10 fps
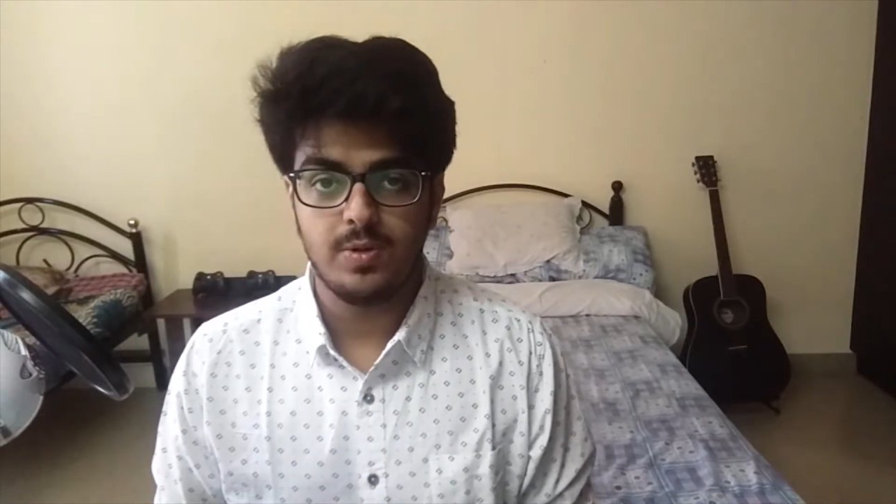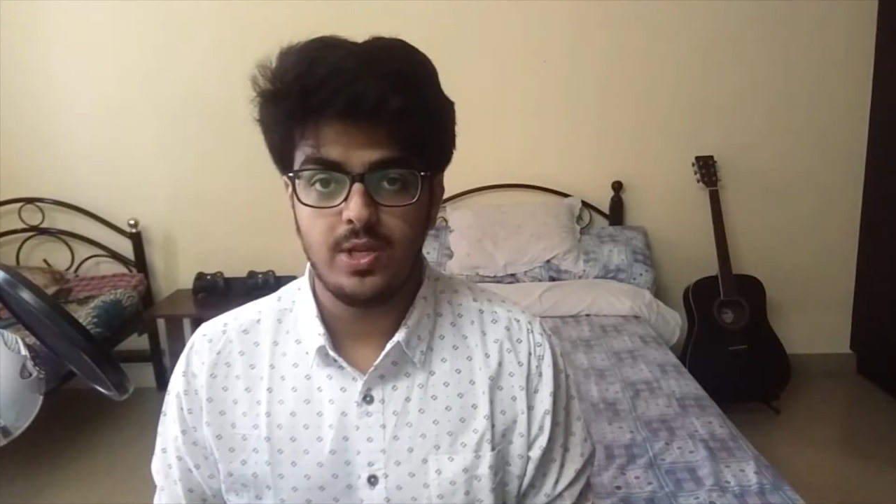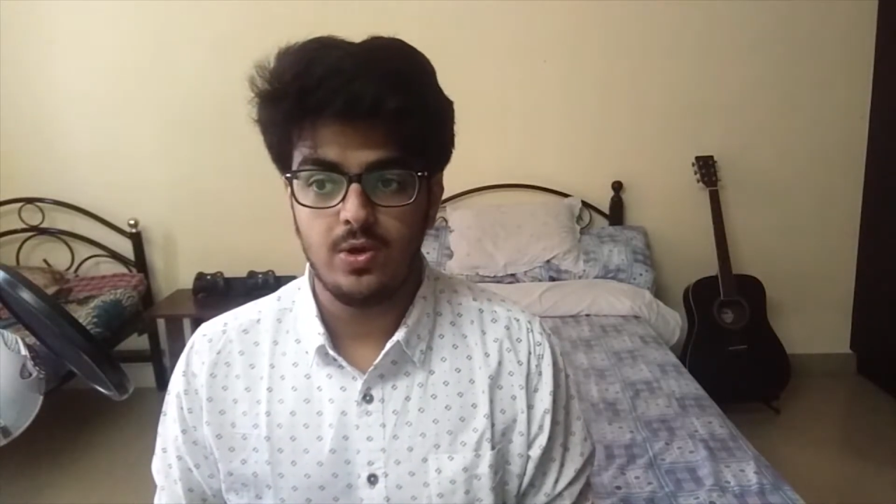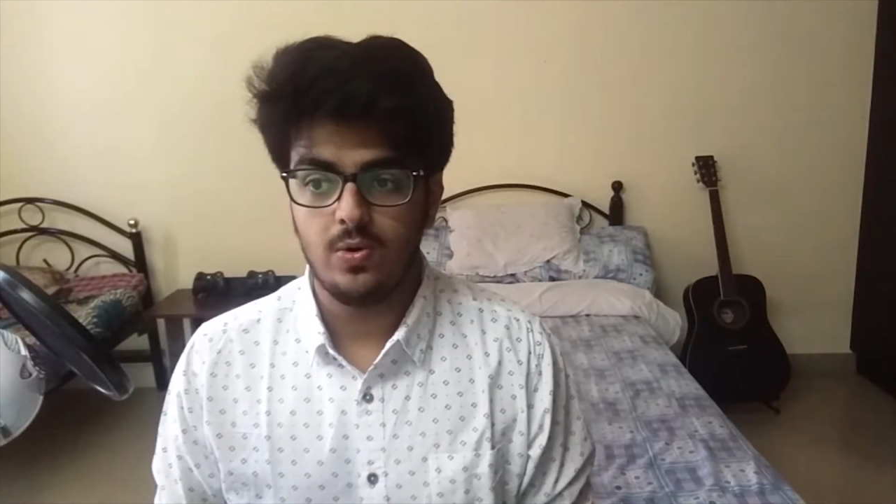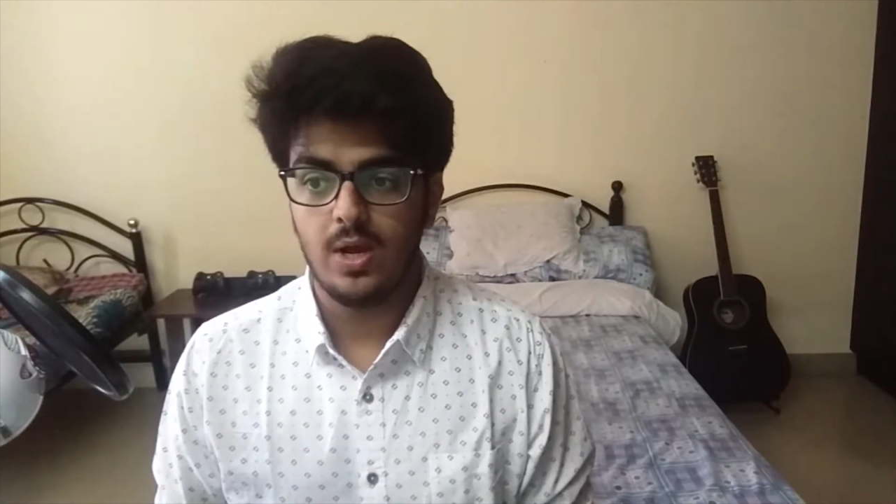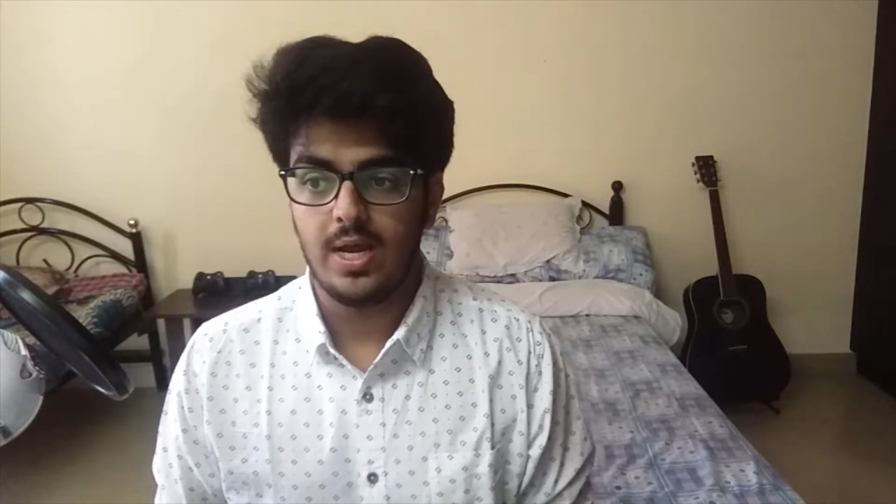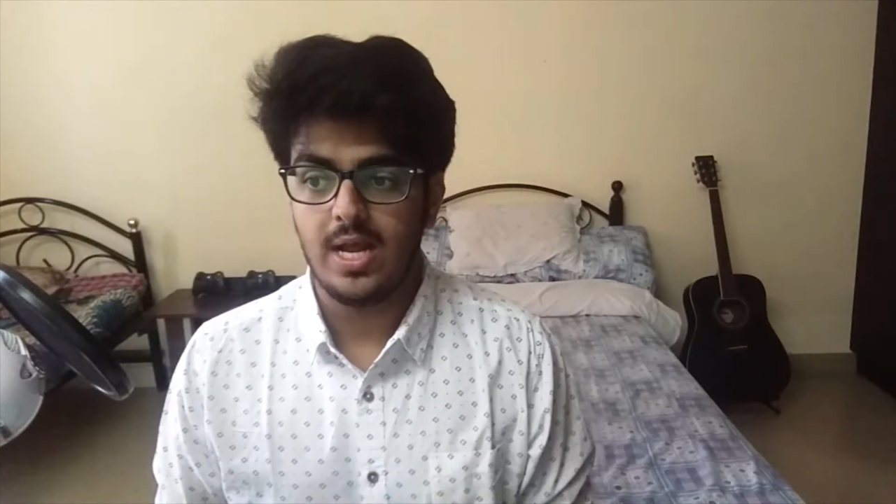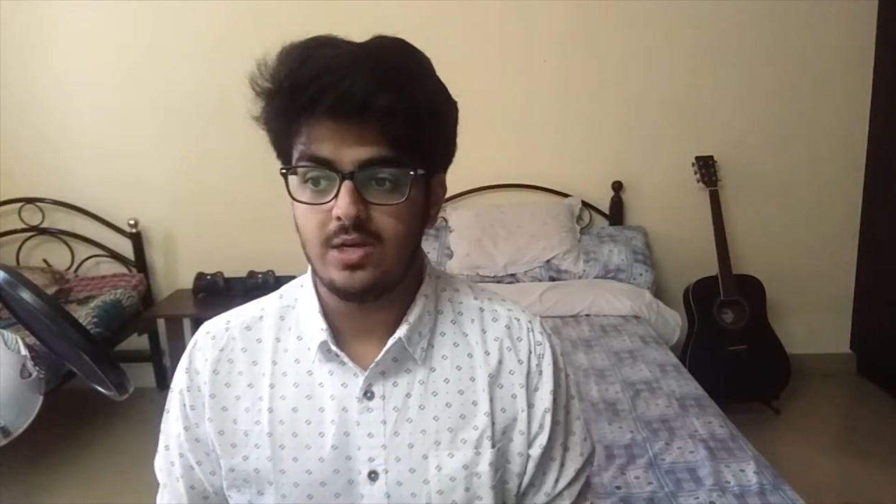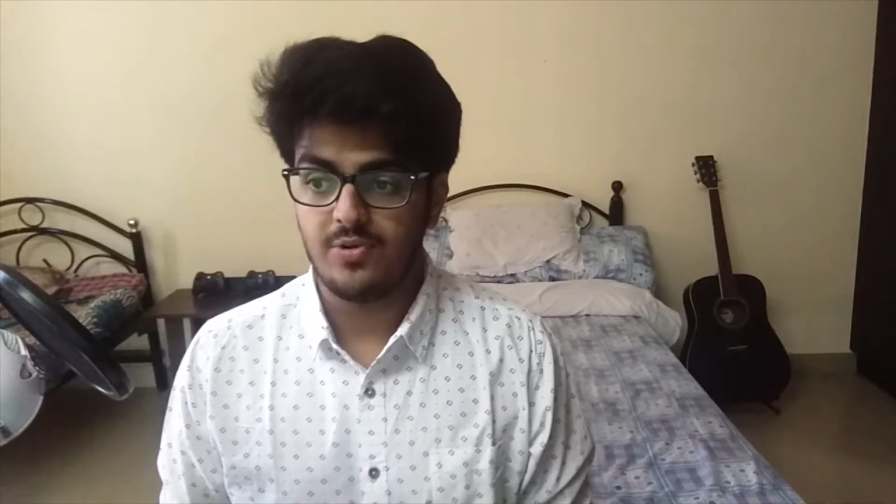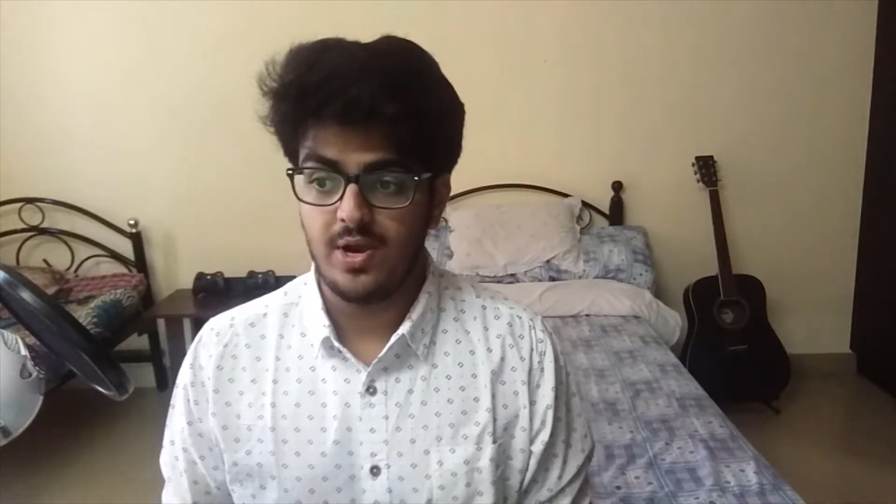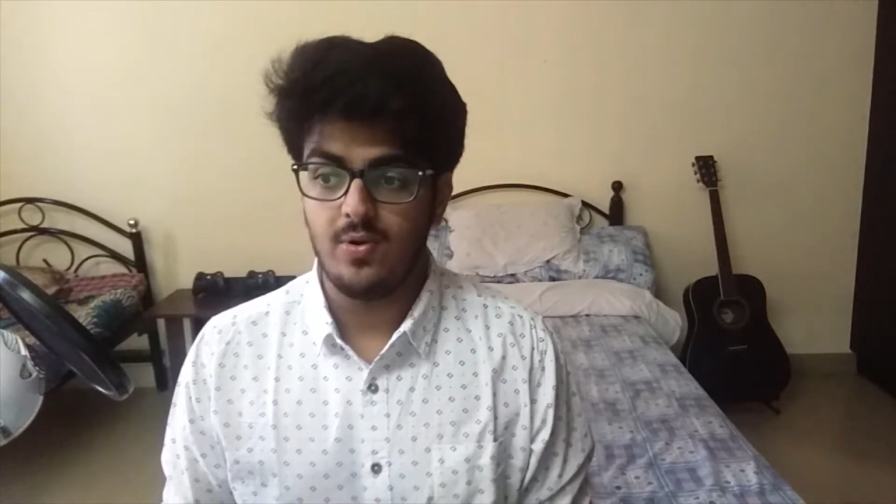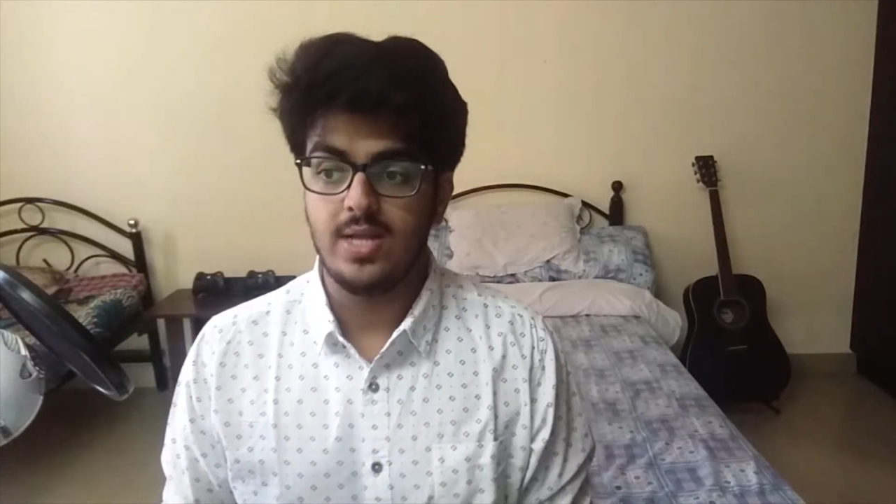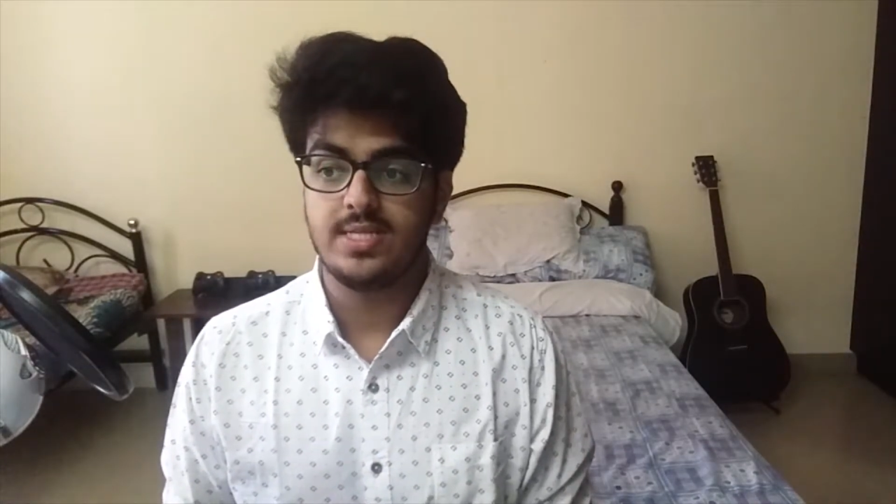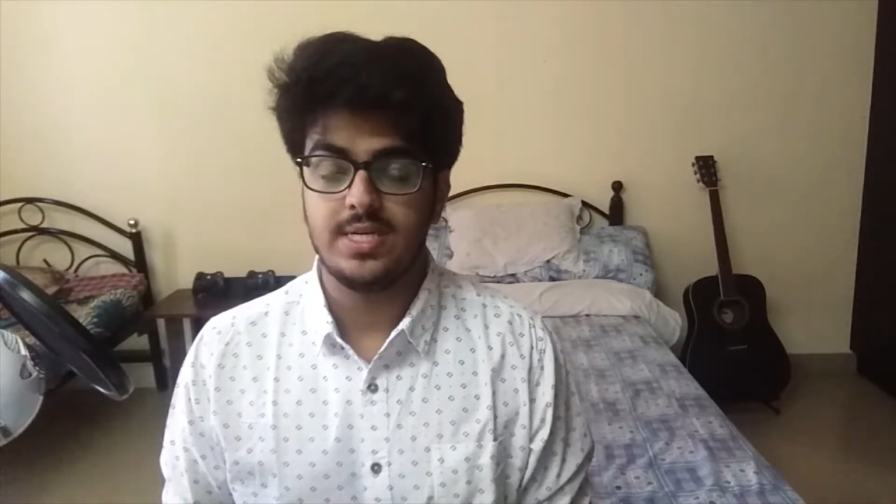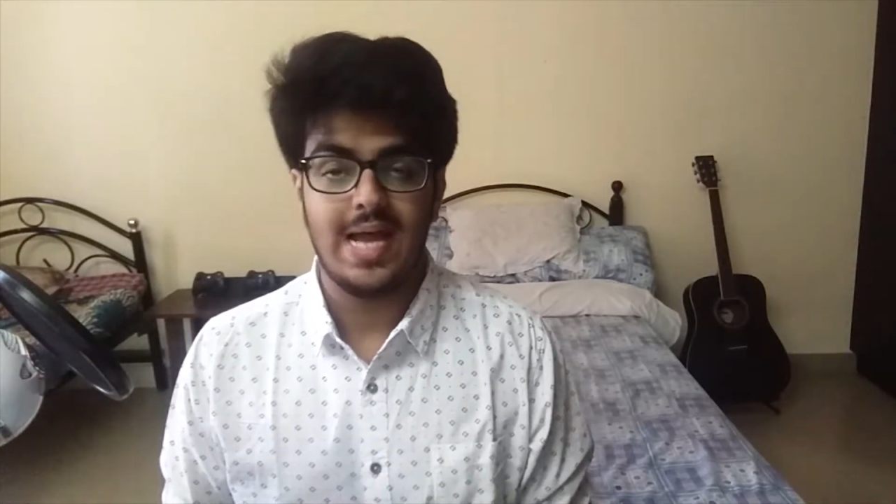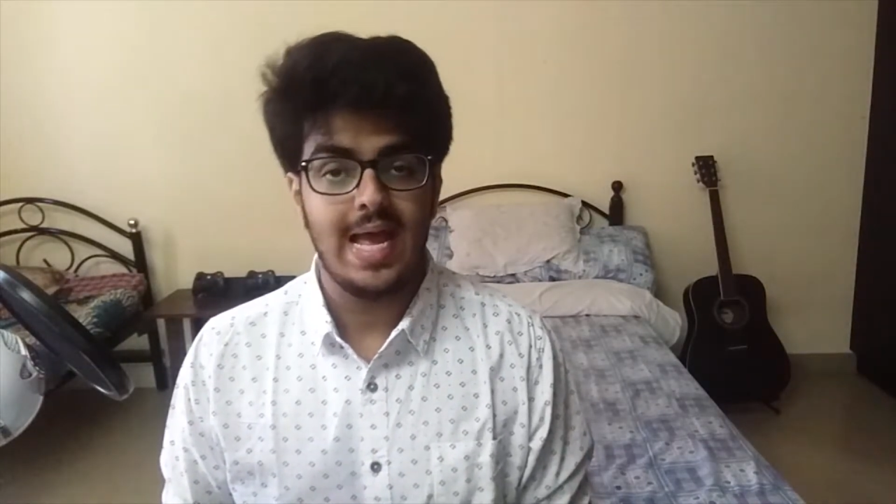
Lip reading: video and I'll try to answer